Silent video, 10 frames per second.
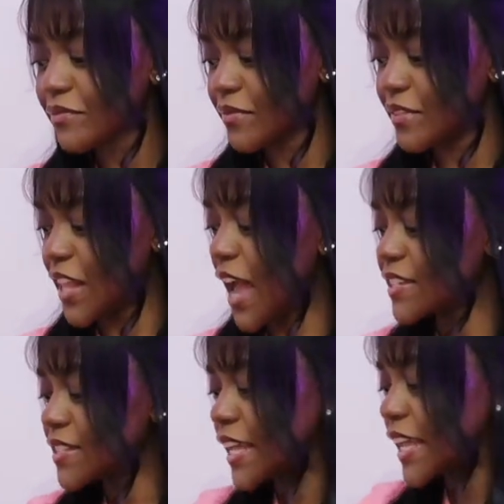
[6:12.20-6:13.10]

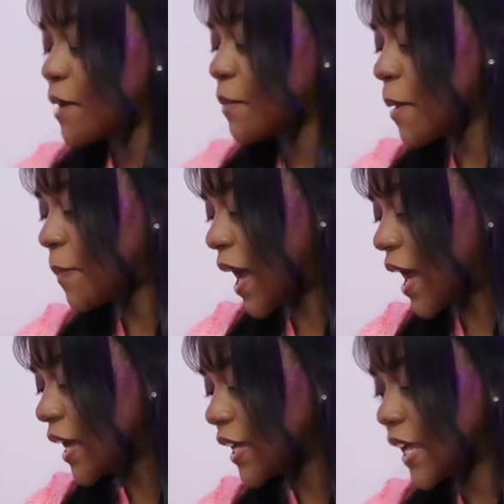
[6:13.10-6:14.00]
Next thing in my
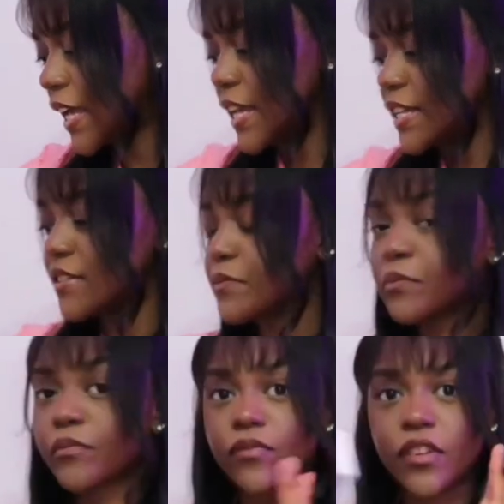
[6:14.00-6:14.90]
bag is
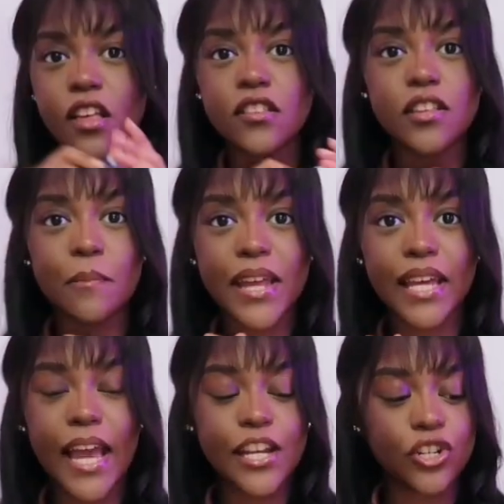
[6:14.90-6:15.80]
some
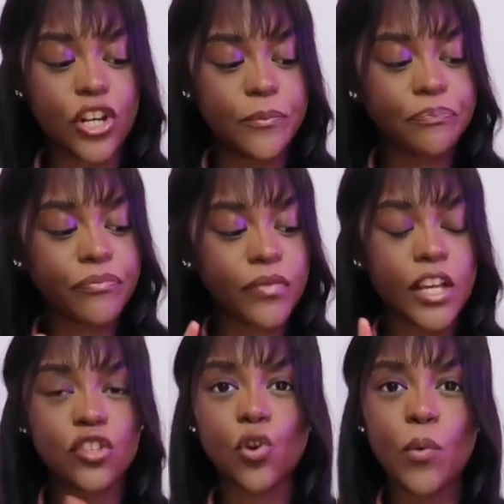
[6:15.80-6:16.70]
medication.
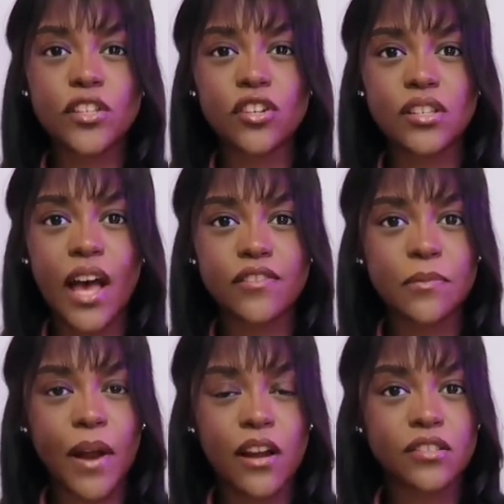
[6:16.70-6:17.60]
It's always good to have
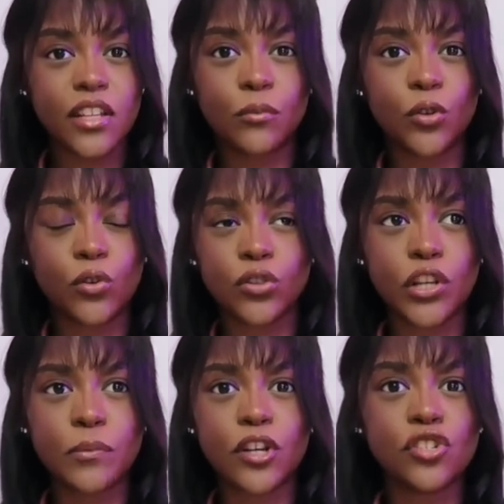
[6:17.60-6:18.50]
some paracetamol on
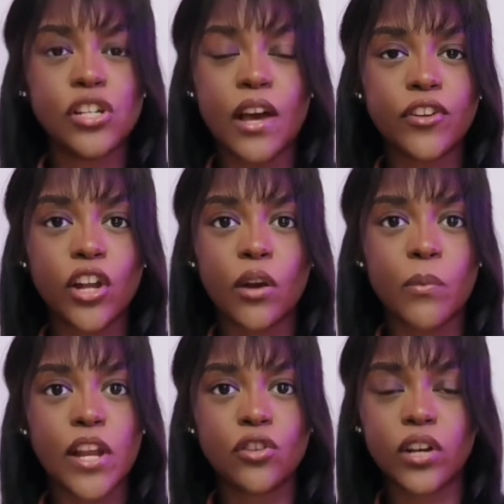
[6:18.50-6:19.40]
you, because you never know
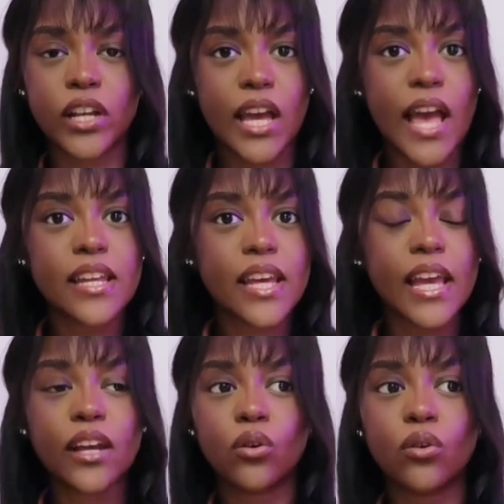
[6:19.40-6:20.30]
when you're going to get a headache.